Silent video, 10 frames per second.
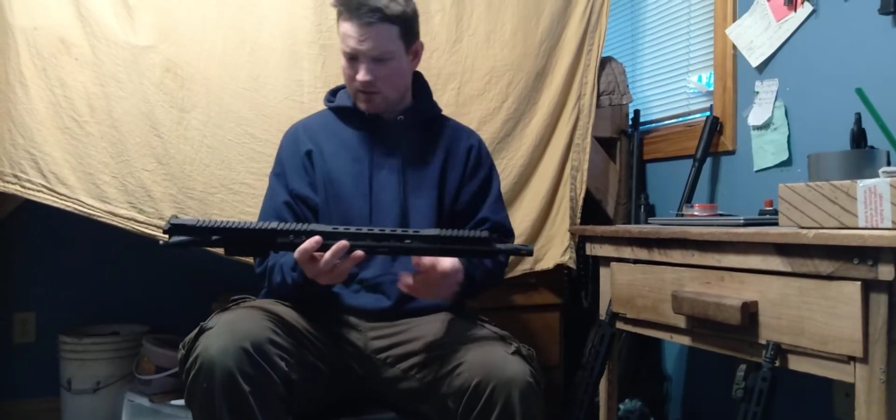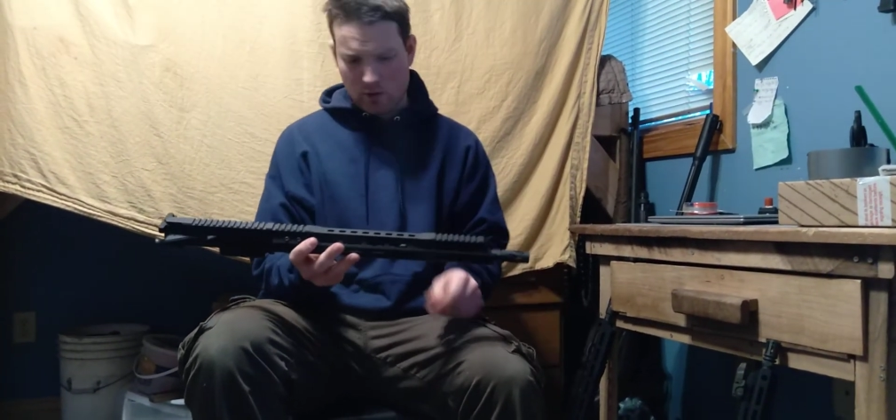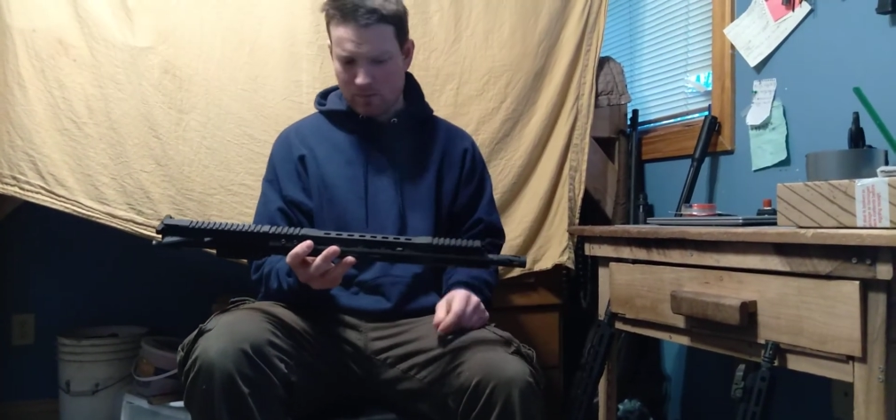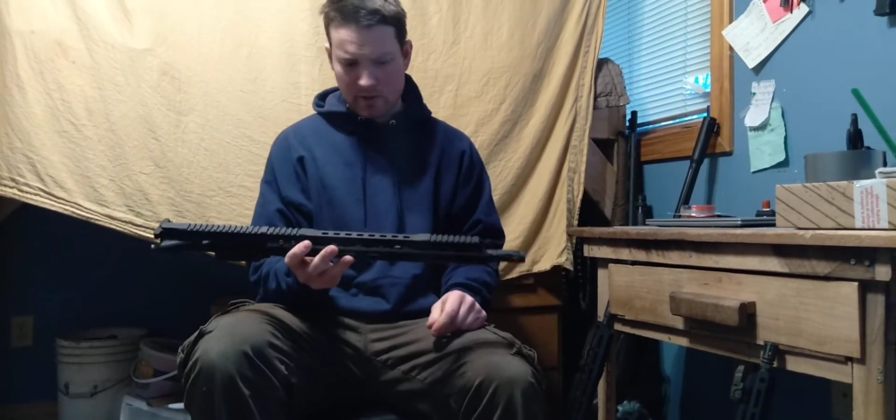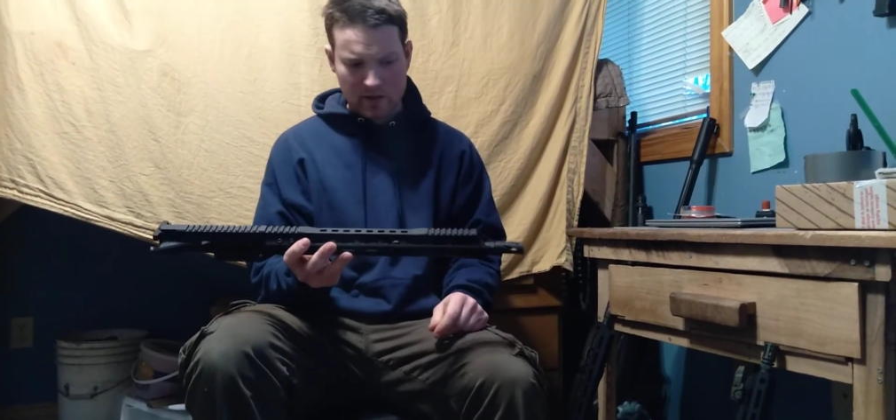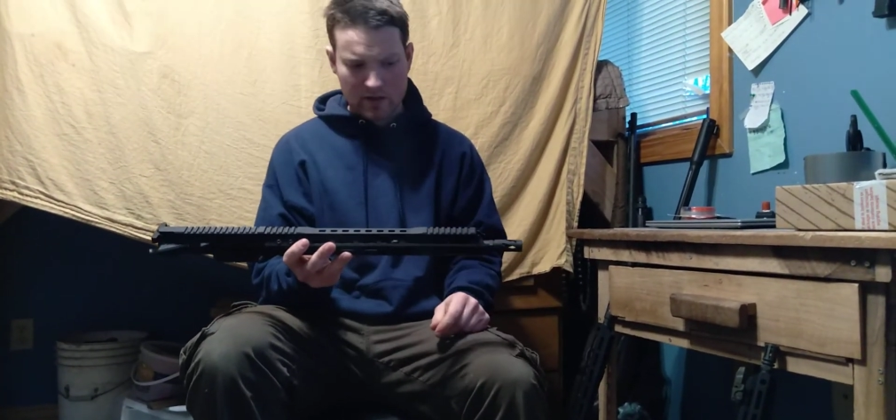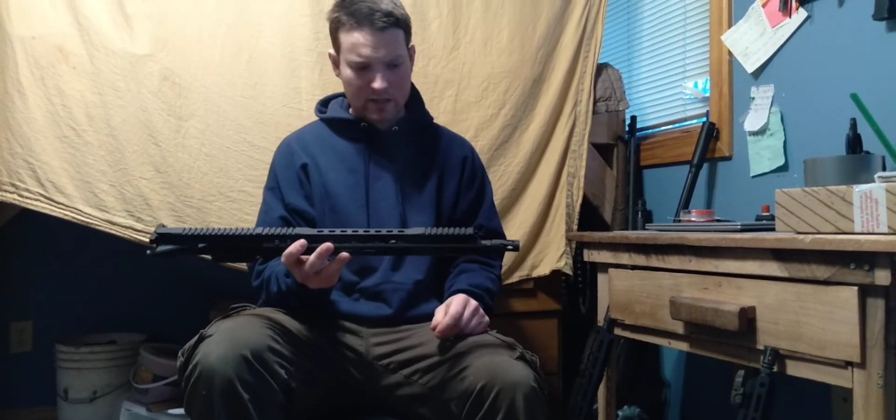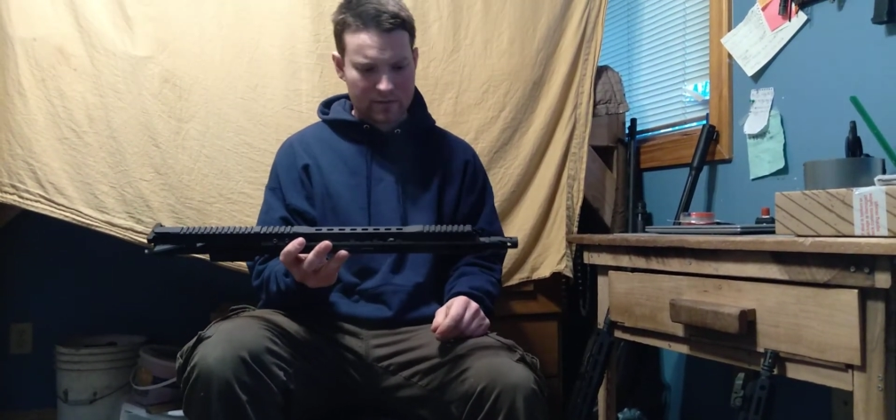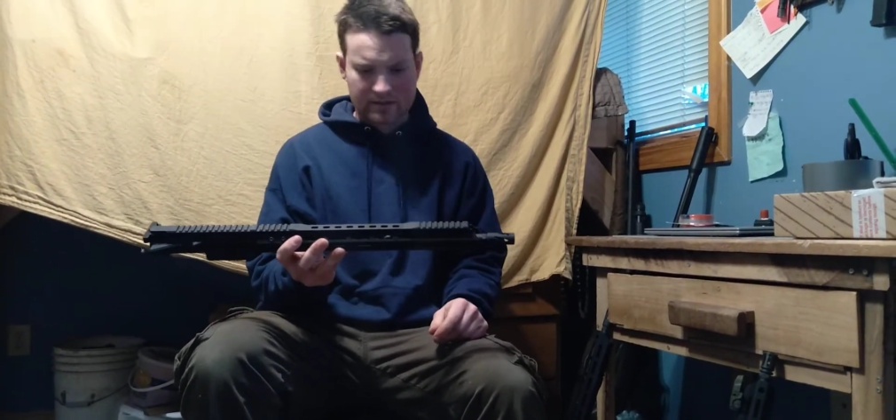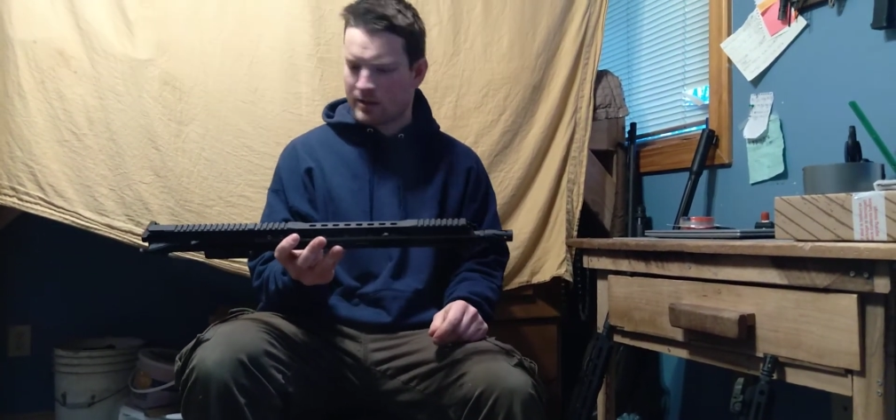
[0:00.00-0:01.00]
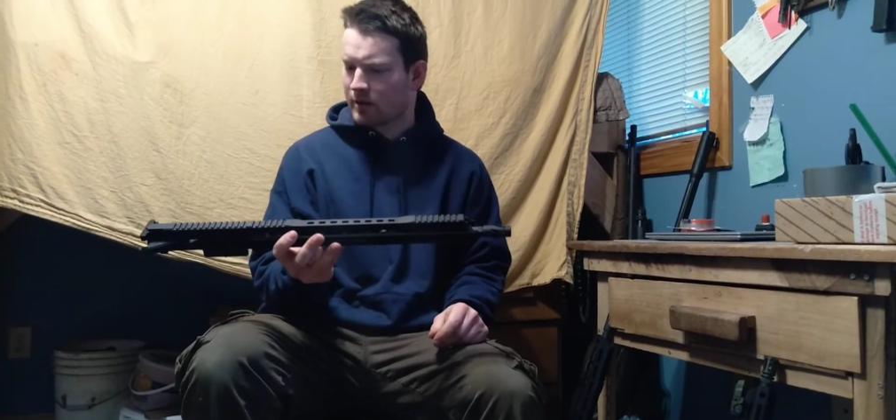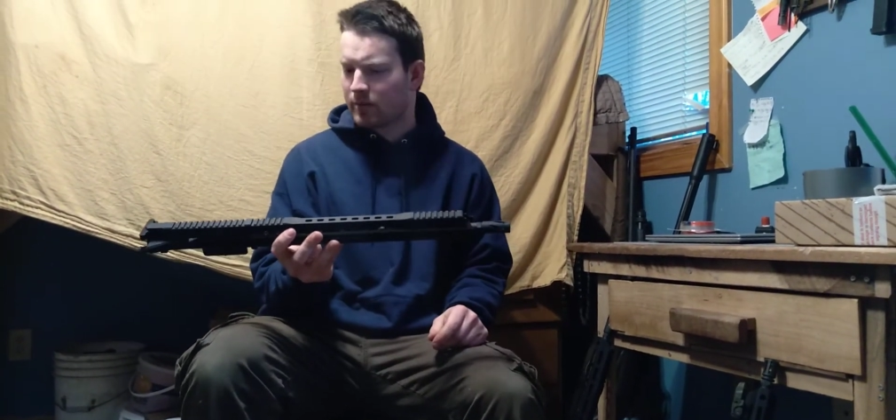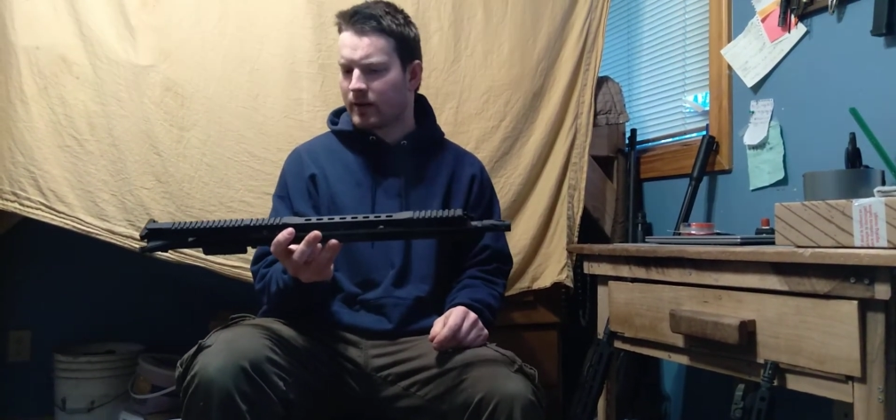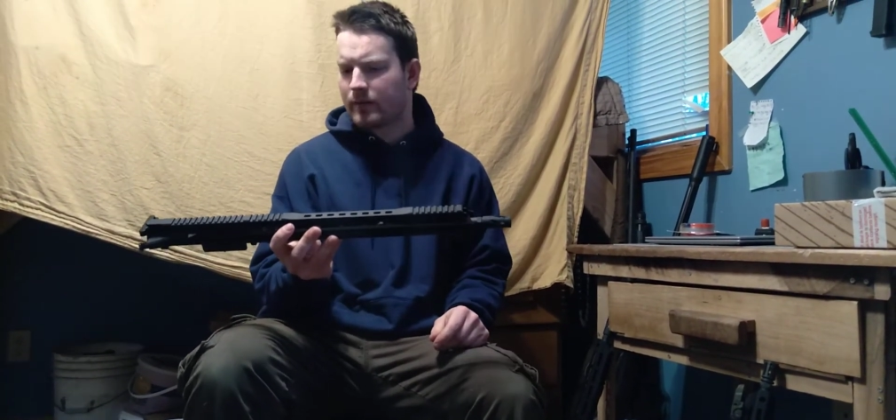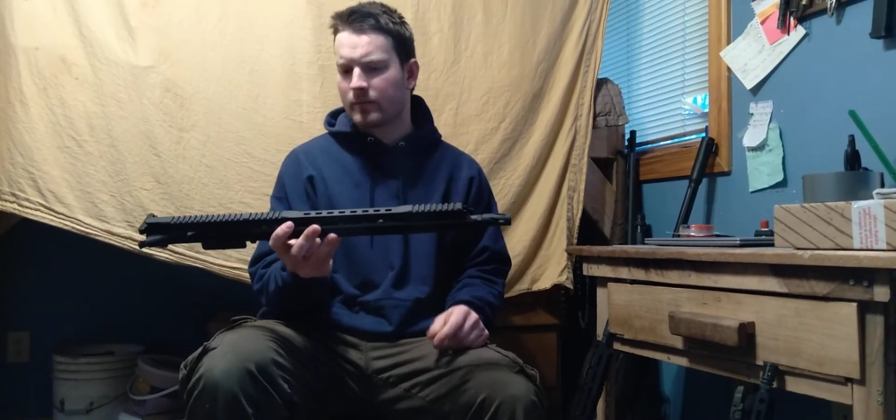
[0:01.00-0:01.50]
Nope, it was not my
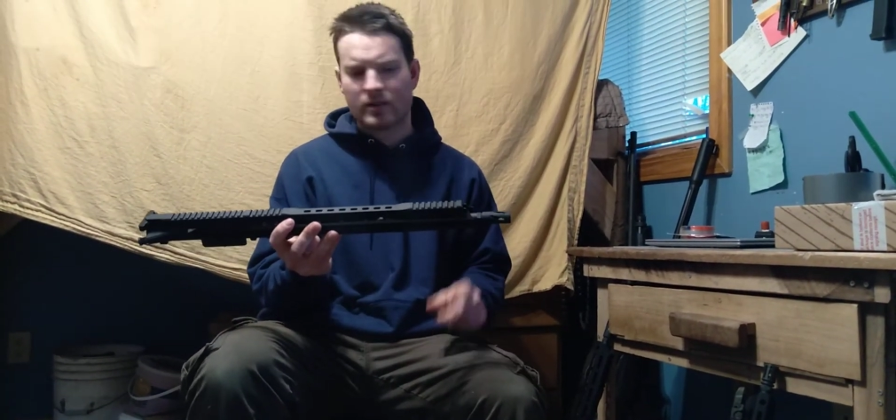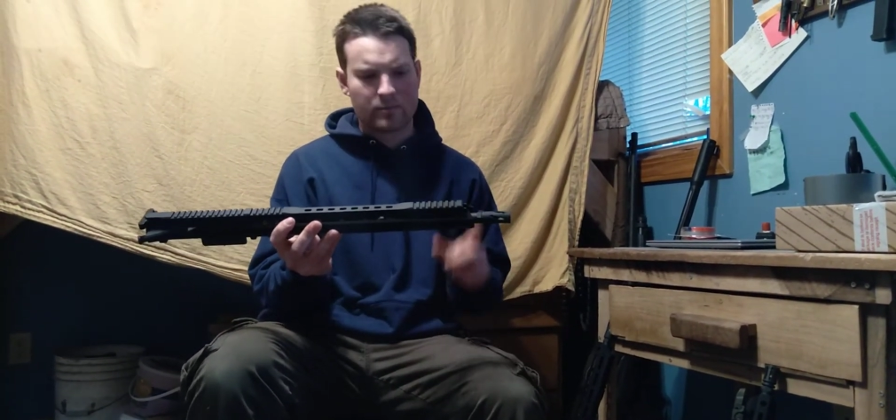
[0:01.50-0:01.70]
problem.